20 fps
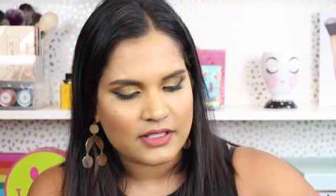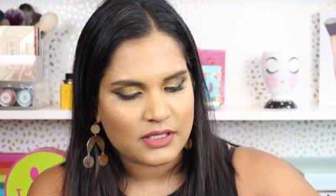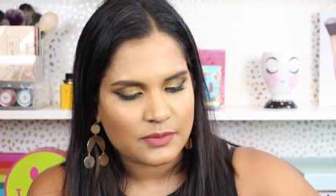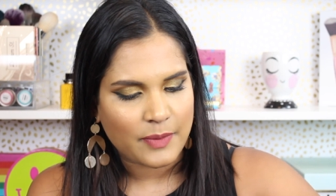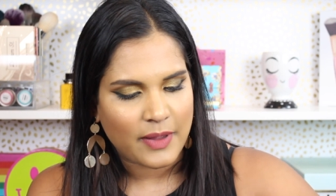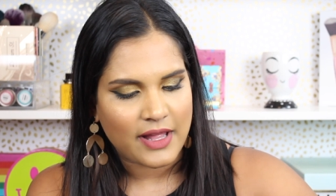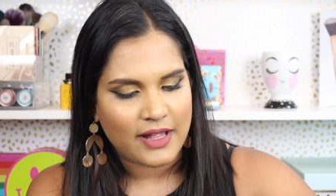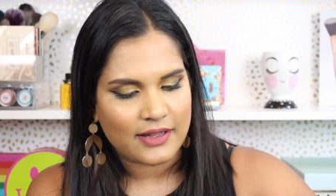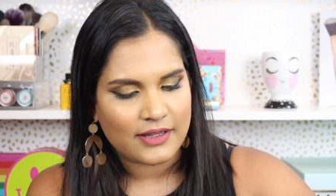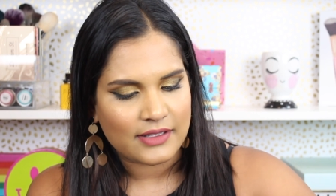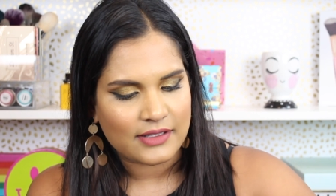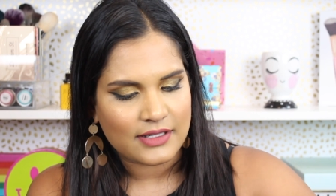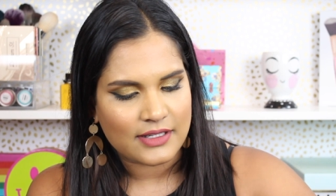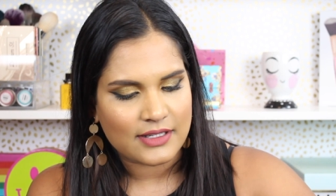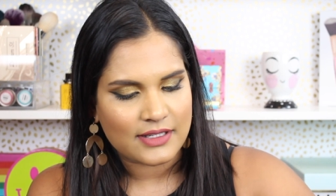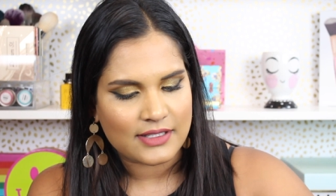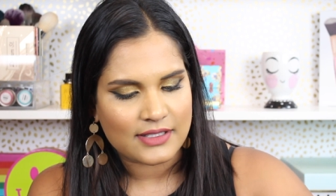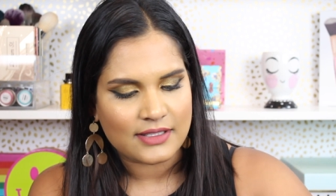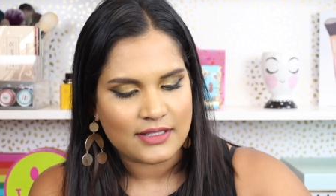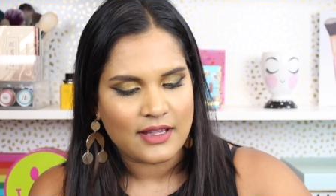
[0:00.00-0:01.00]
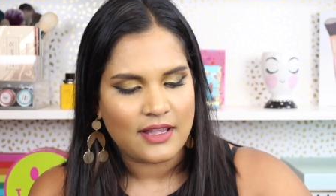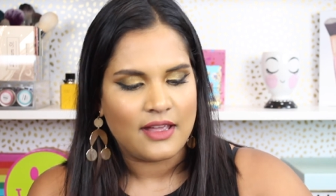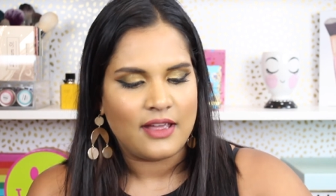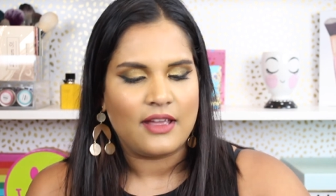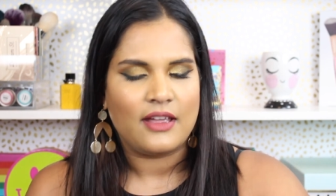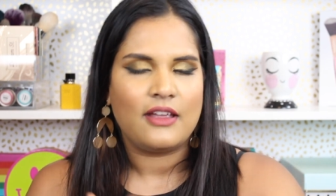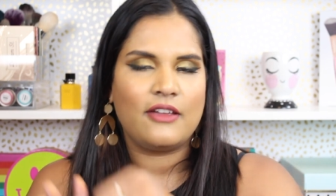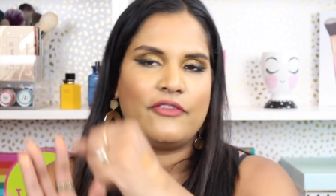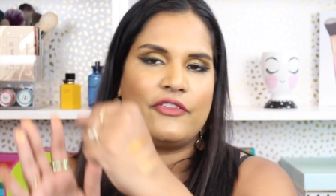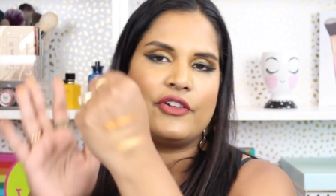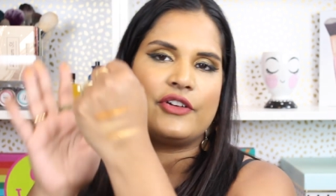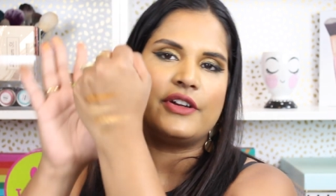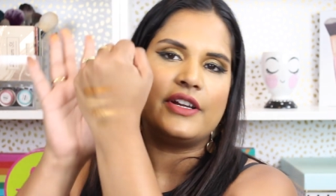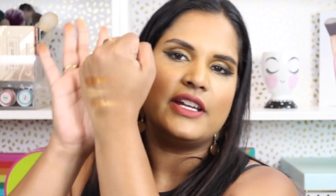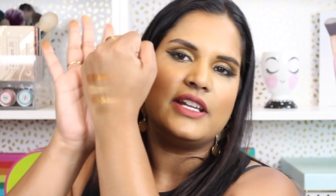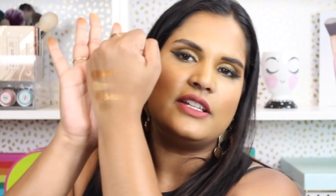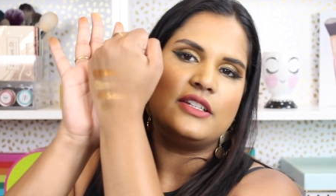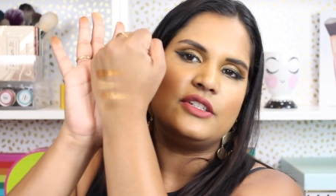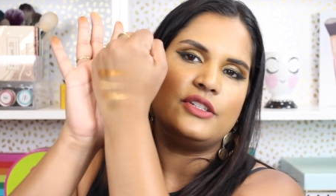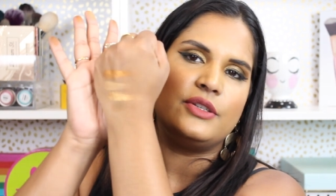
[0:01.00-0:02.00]
this palette is. If you're
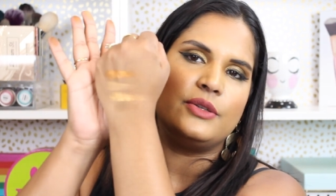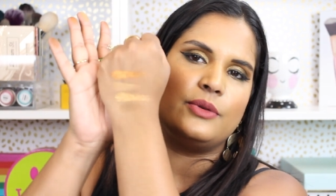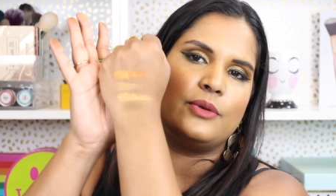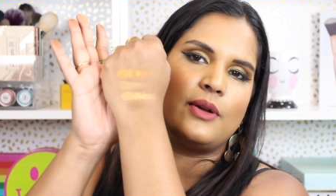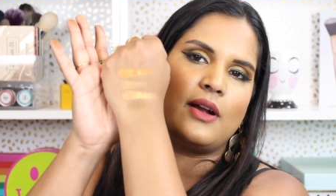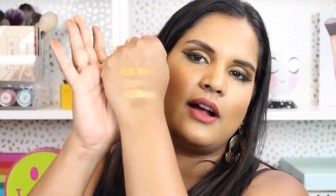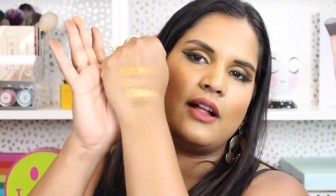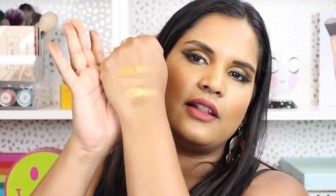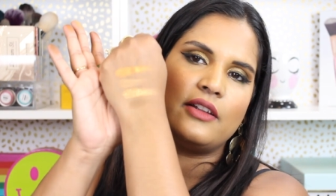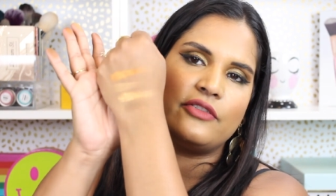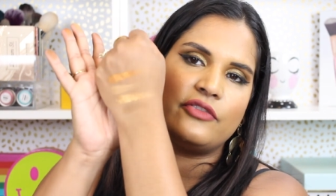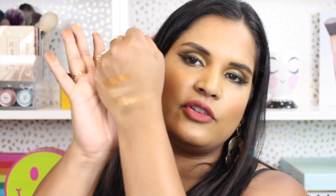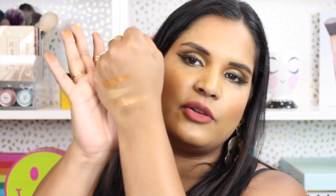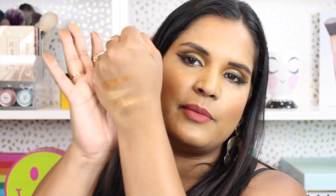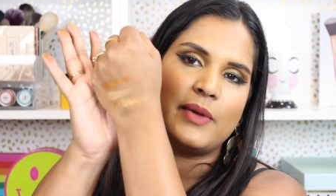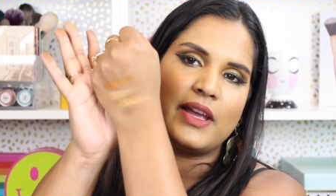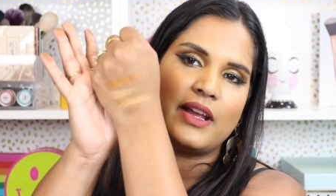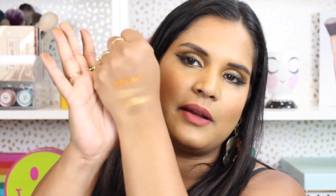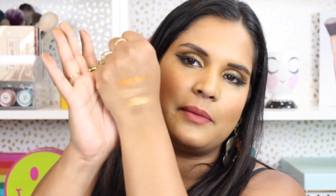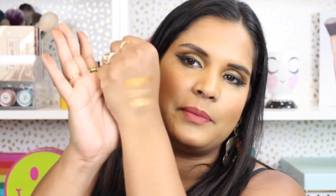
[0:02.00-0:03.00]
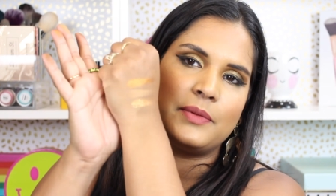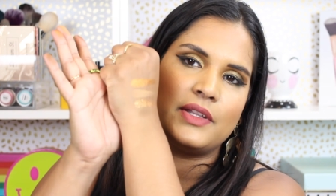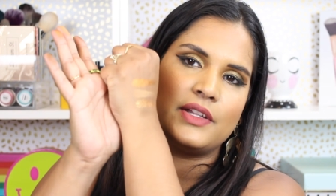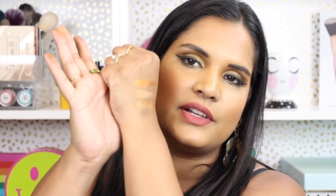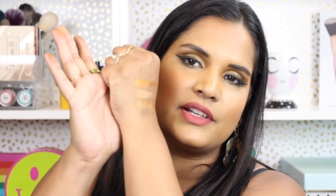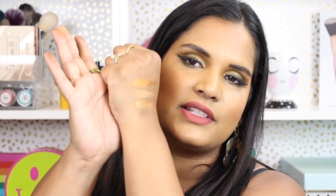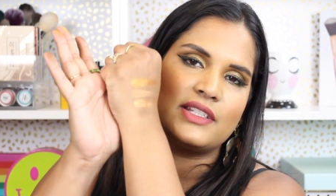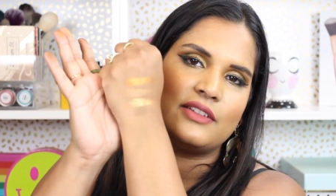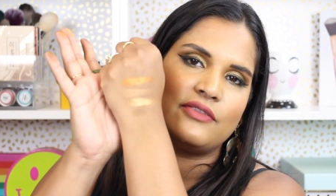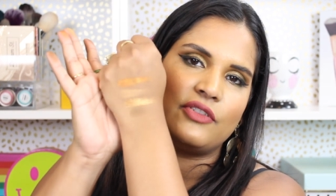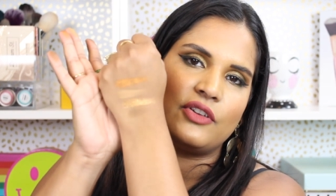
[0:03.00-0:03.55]
into colorful makeup looks,